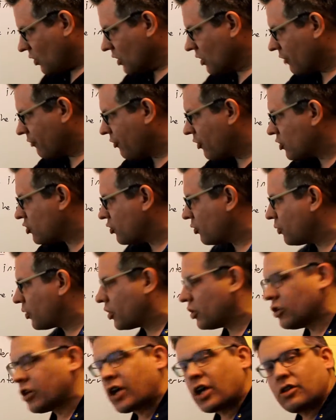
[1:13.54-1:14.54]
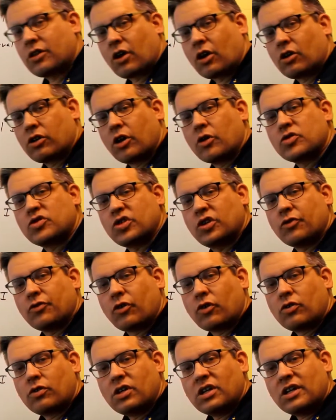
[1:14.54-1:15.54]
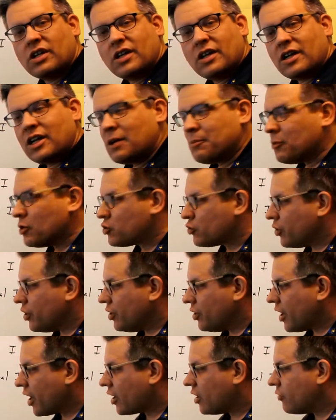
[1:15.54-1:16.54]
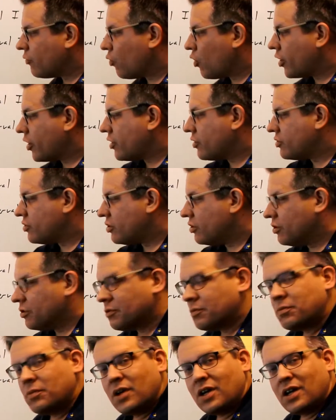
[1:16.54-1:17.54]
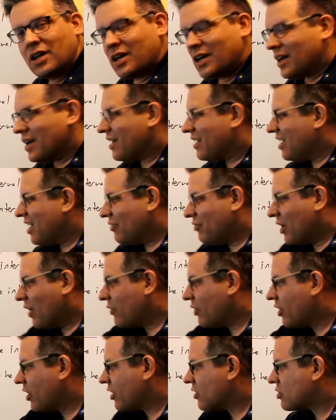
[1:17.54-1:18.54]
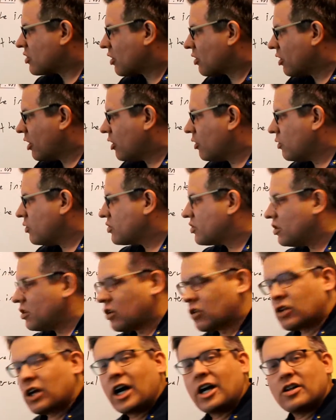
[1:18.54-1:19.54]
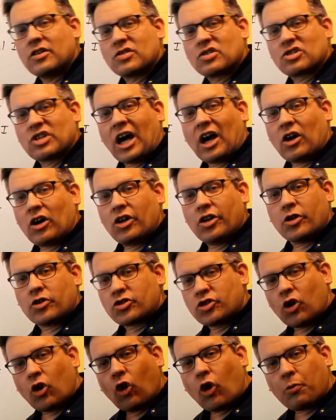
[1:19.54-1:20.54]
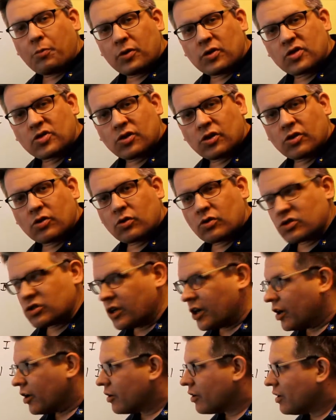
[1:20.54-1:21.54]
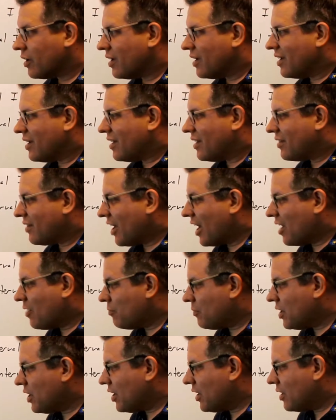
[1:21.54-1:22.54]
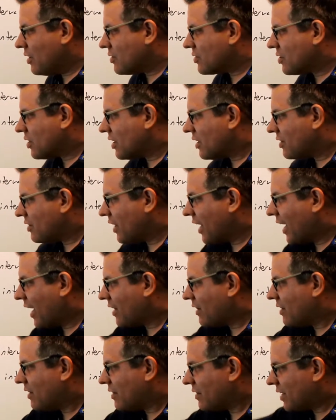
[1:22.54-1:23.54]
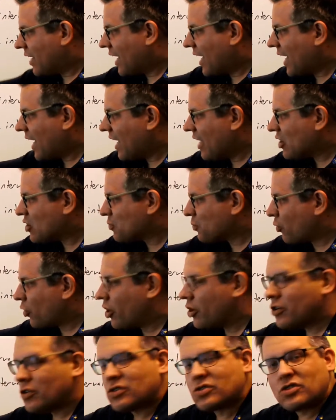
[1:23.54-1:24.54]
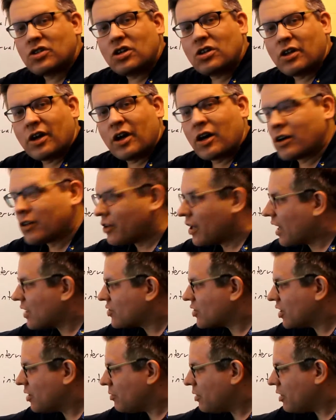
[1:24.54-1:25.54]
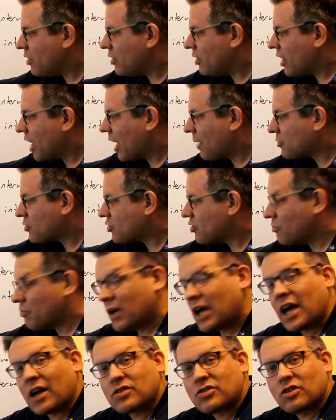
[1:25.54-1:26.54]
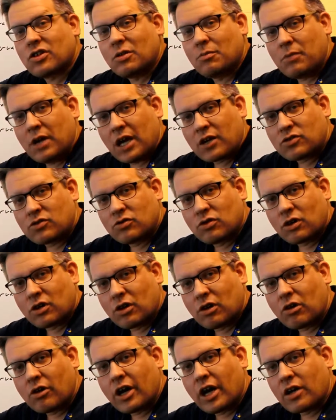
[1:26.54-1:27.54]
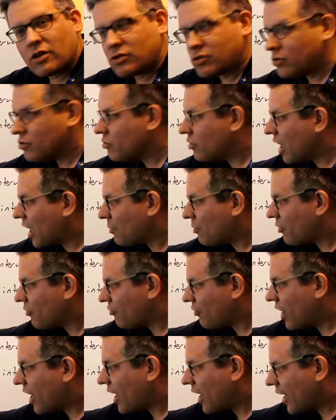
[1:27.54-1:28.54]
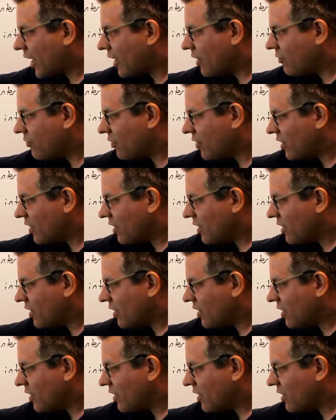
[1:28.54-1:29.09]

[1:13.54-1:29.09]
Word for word: The first one, we're going to look at the closed interval between negative one and two. If everything is closed and the line is solid, there's no open circles there, that means that the highest point you see there, that's going to be the absolute max, so the max will occur at two comma five.